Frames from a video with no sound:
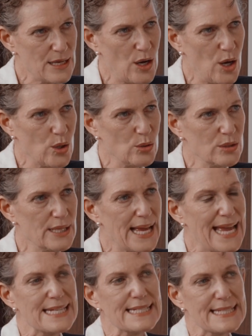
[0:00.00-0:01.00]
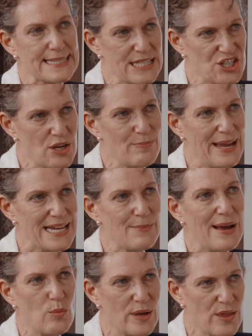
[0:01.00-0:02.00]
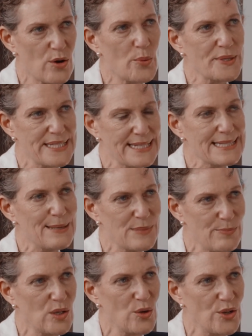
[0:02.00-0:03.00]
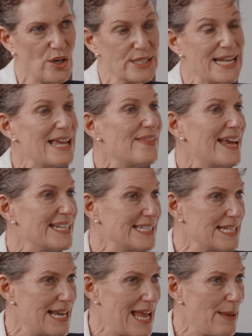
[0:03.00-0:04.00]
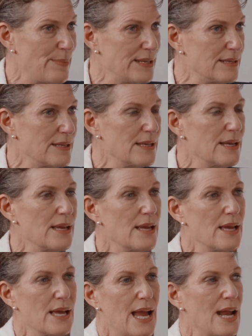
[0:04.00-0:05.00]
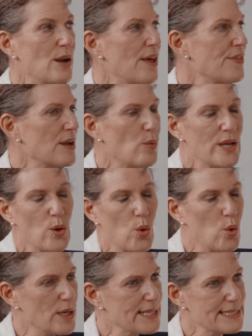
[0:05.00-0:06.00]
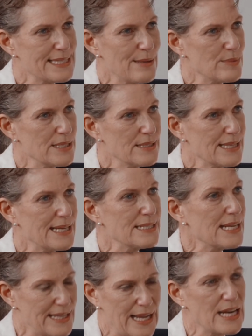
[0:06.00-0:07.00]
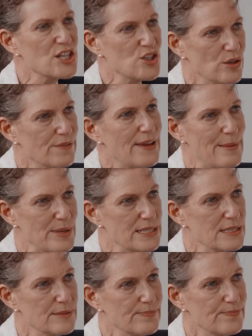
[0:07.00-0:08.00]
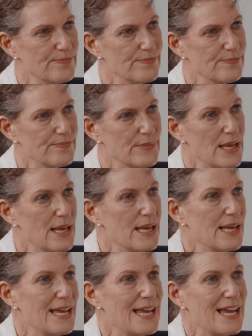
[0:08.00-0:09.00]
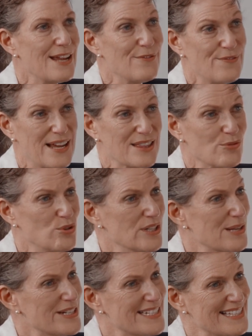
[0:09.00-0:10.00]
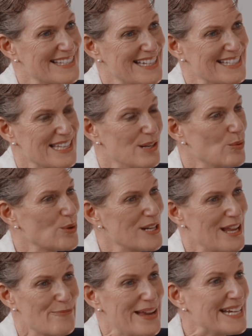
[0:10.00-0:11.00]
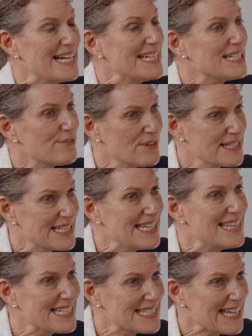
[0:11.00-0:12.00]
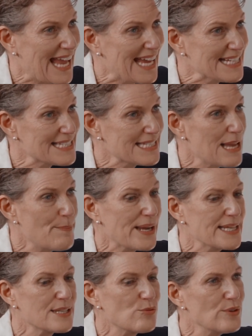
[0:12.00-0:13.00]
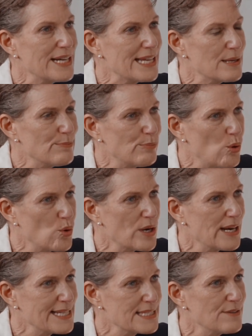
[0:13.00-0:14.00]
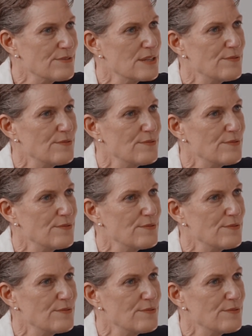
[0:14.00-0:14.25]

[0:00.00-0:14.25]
a whole and a decision made about whether it was acceptable or not, and that didn't happen. And I think we all accept that it should have happened. In fact, the Royal Commission says that it wouldn't have made any difference in this case, but it's a really important lesson for the